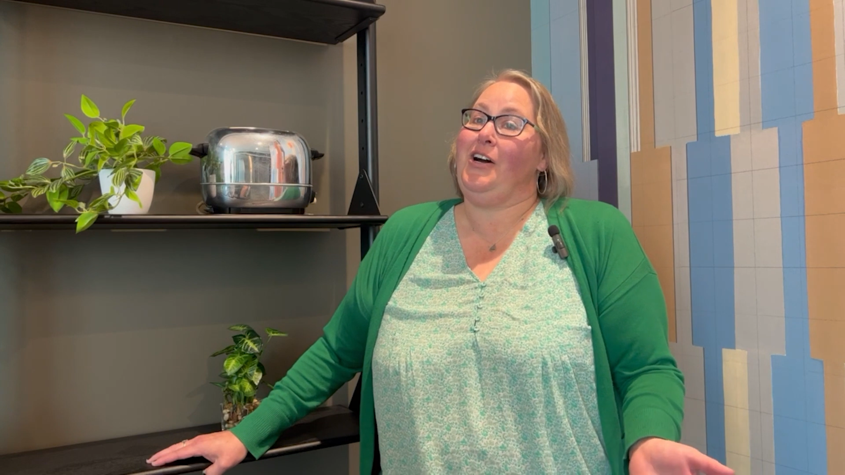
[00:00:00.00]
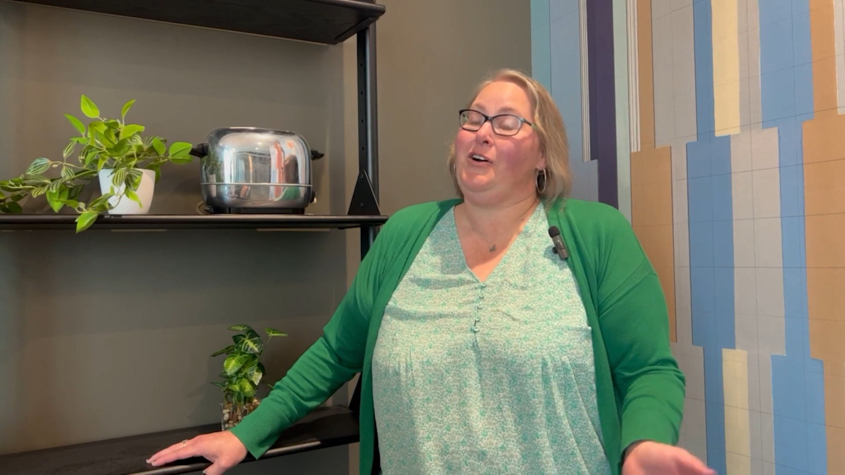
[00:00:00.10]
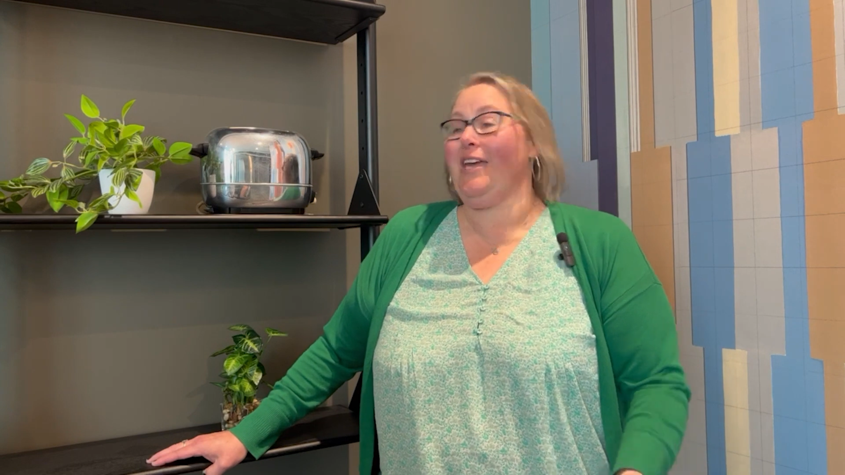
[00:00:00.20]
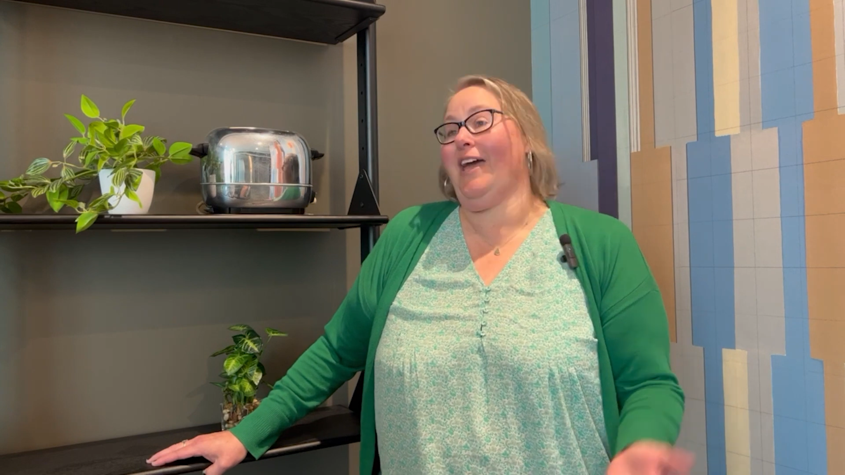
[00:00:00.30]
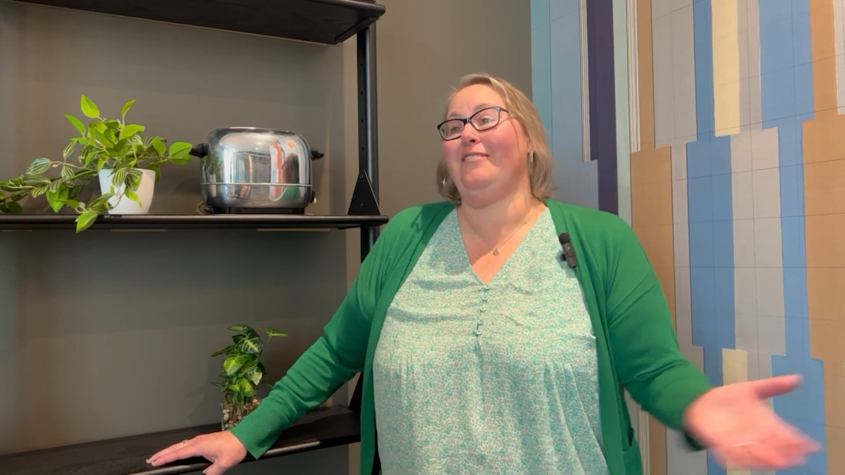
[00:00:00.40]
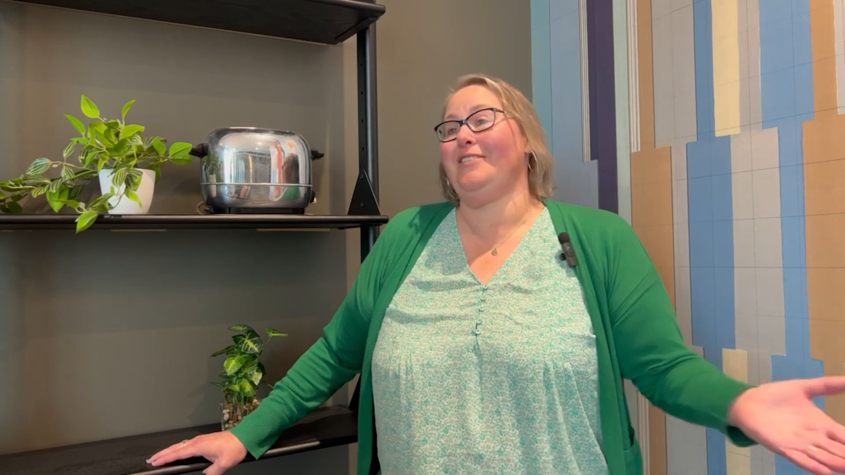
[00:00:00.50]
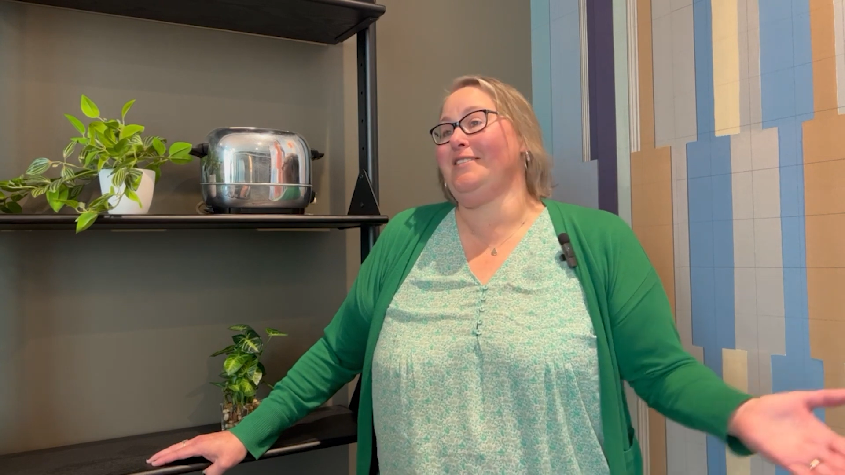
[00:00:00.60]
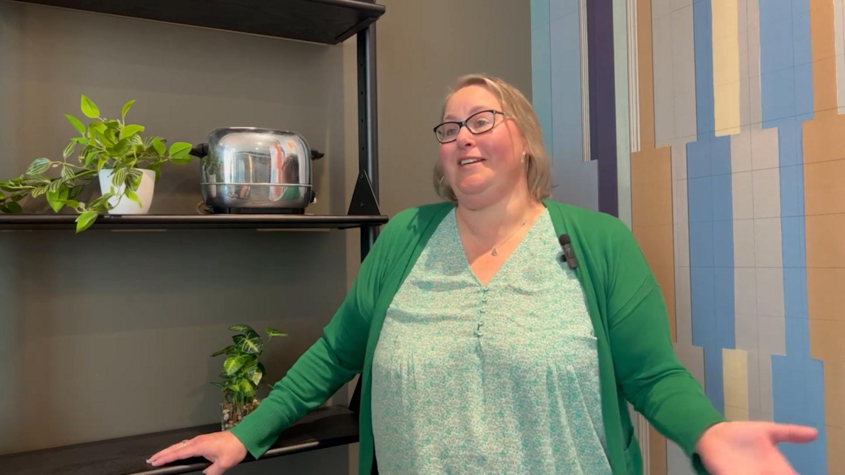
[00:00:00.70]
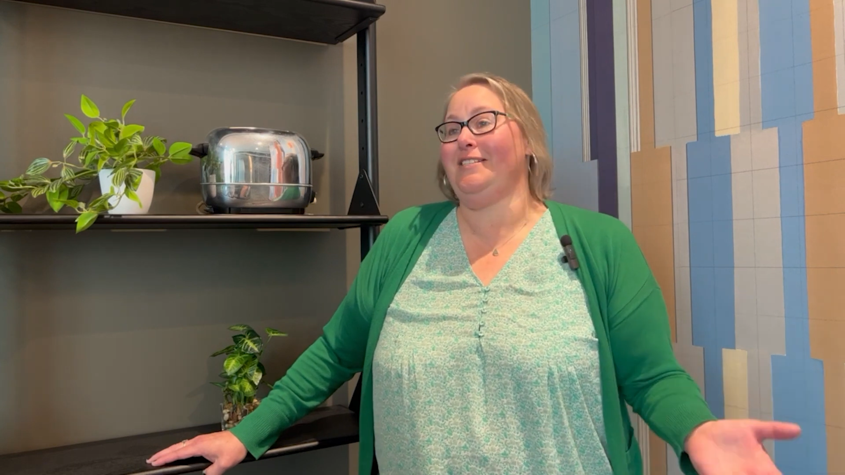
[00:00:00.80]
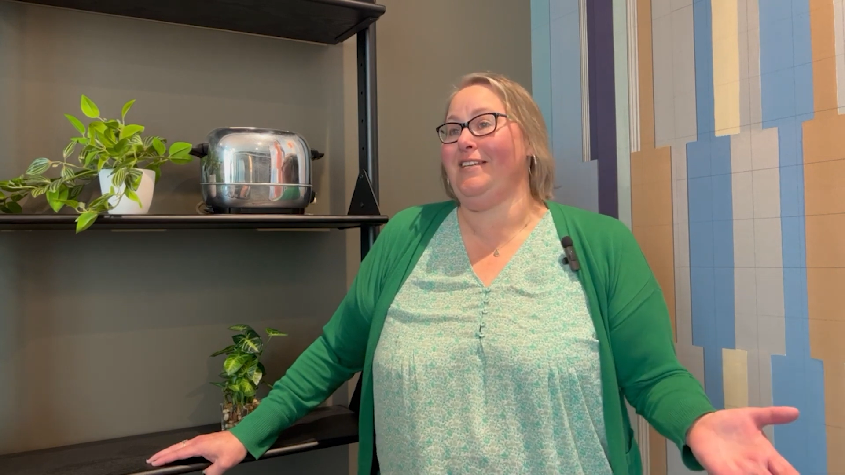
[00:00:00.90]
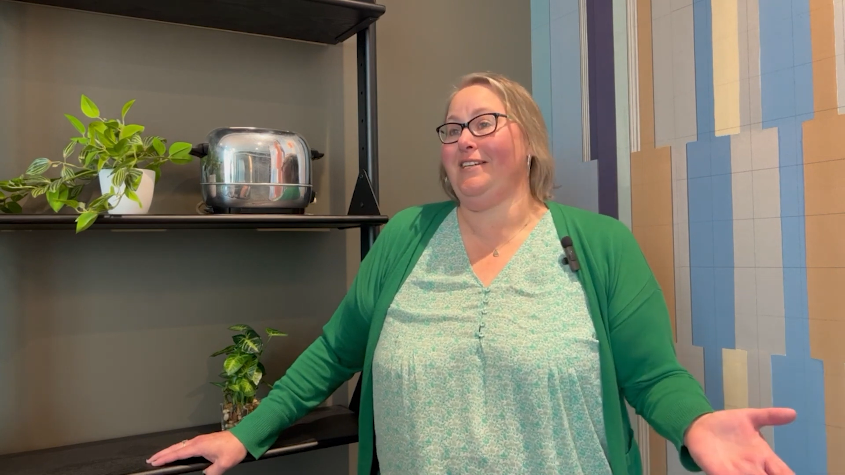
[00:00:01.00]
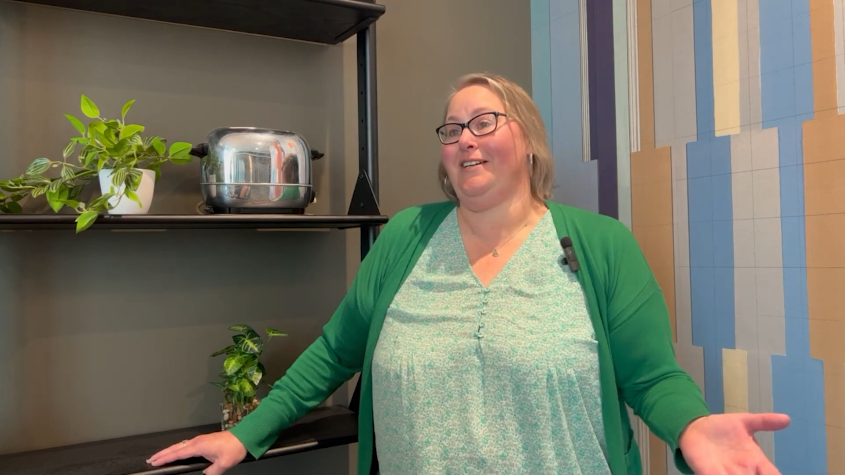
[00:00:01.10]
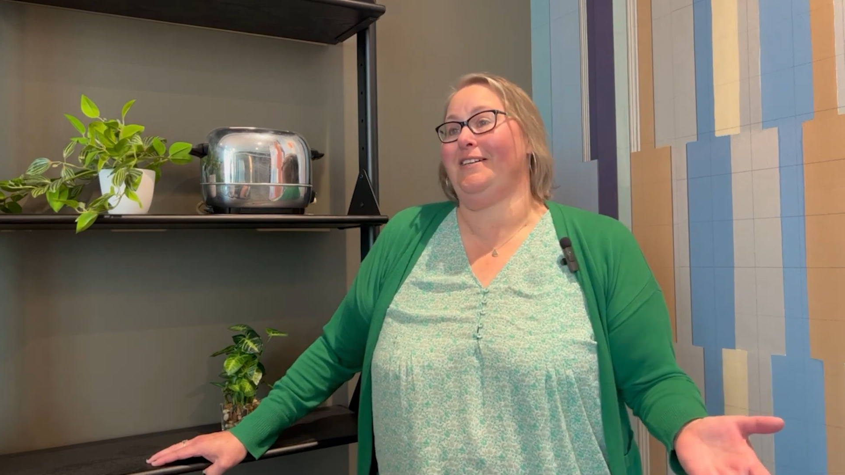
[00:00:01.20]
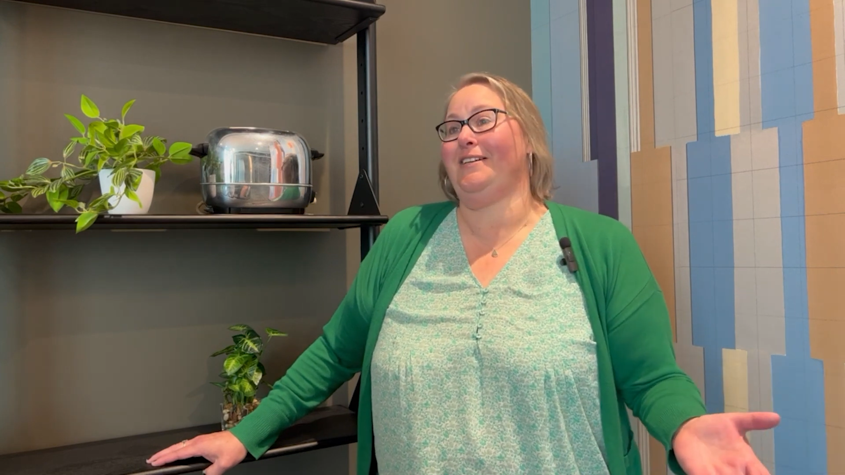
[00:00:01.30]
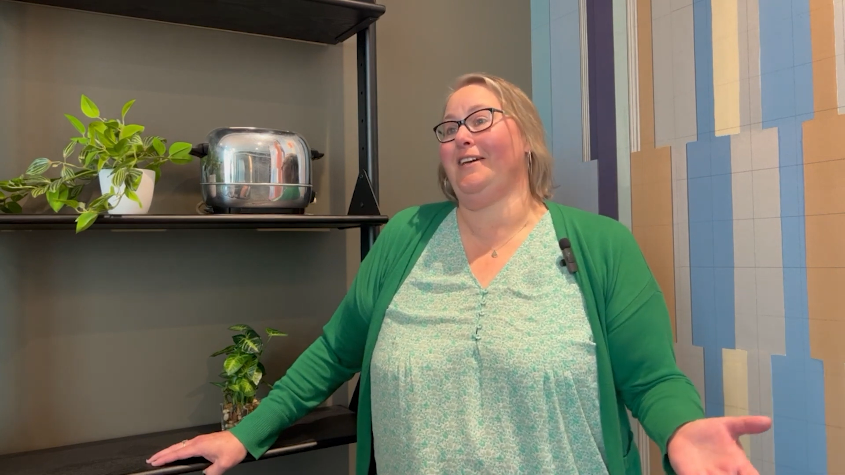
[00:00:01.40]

okay, I have this idea,